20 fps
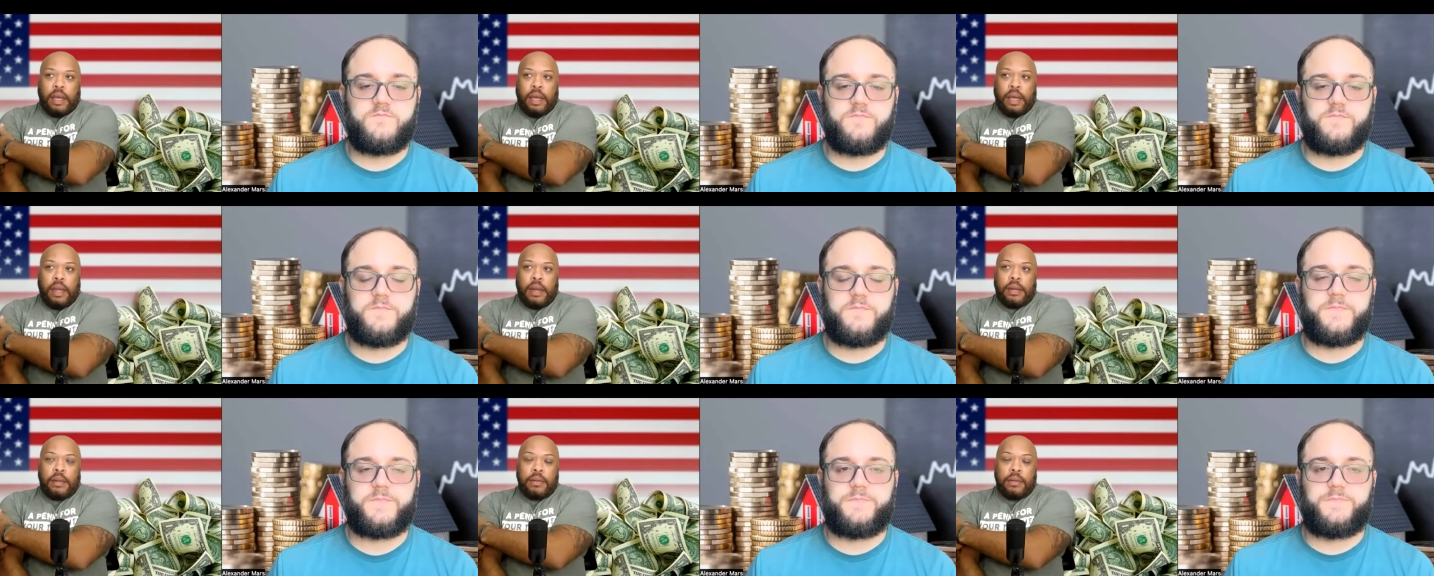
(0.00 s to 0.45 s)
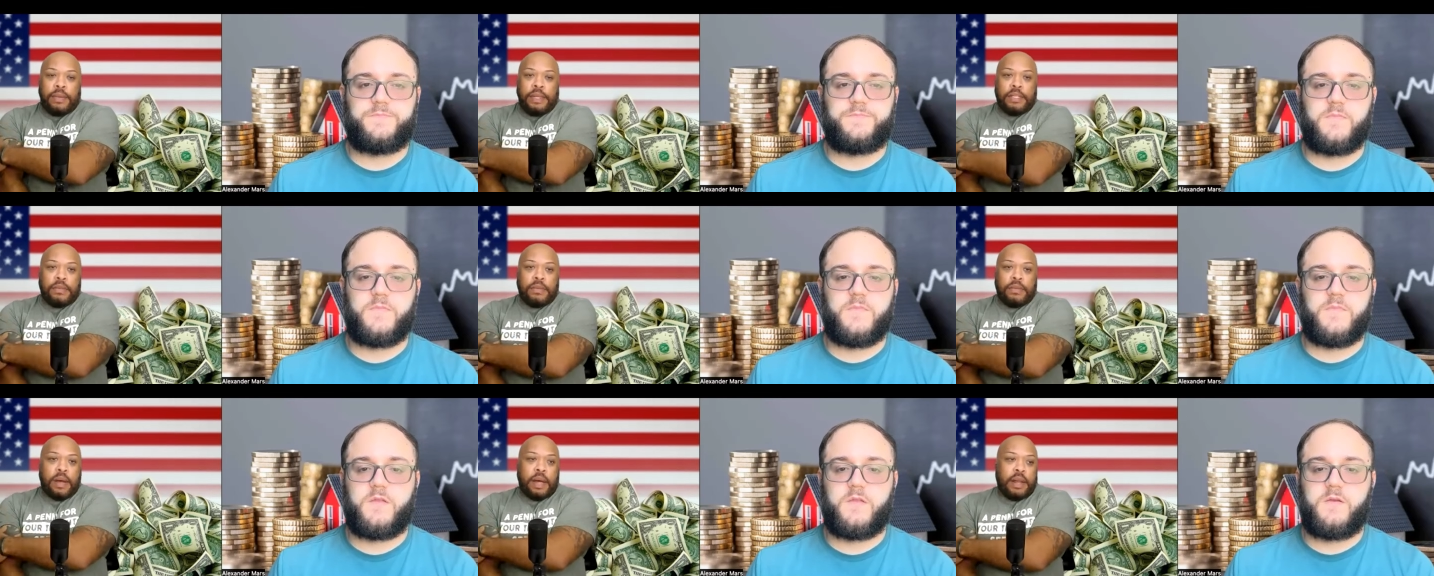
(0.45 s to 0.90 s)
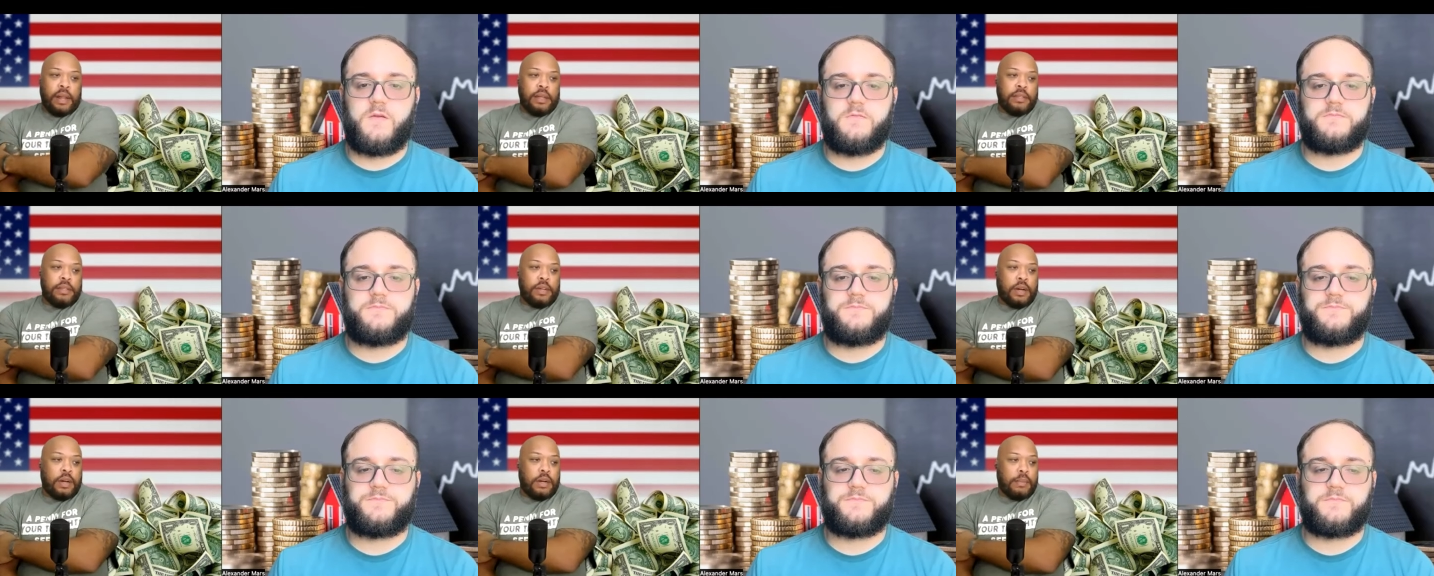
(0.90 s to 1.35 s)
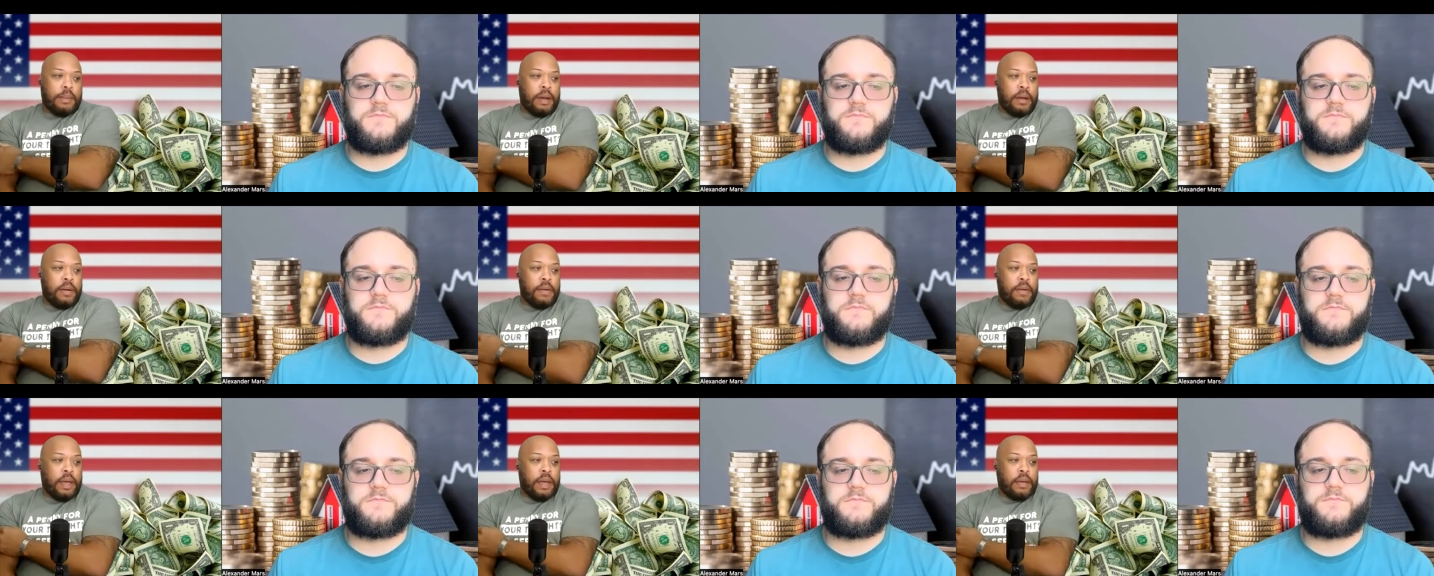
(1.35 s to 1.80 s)
Speaker 1: and the reason why they talk
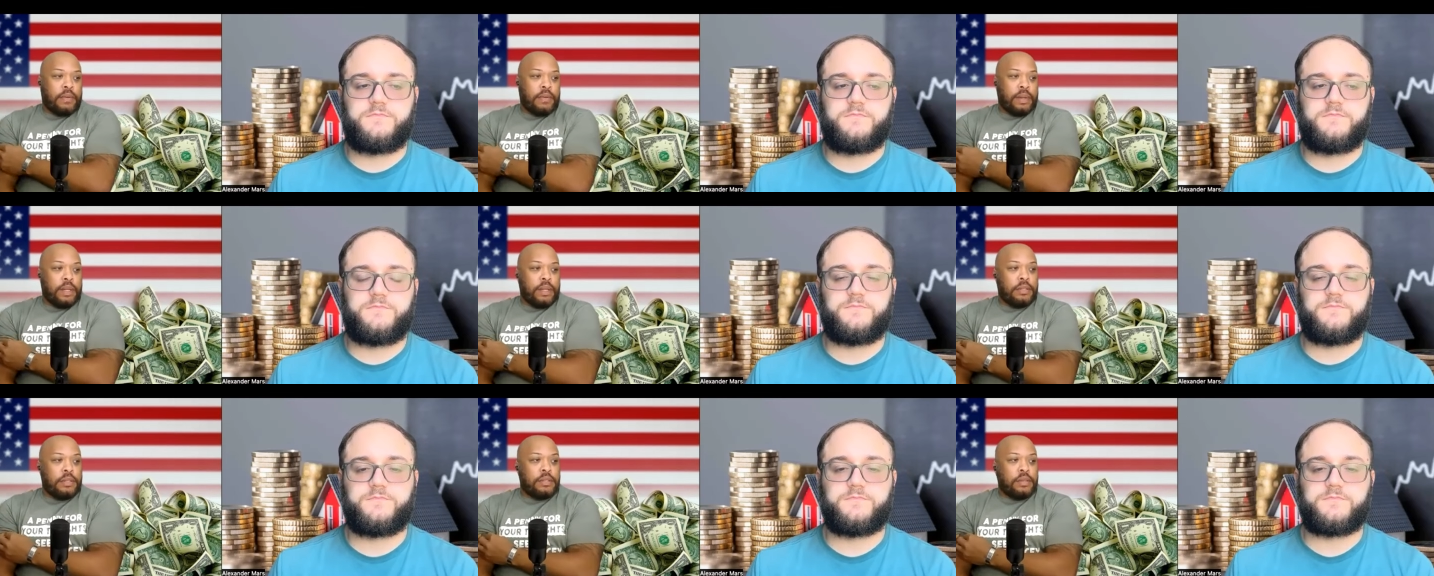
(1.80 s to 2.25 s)
about equity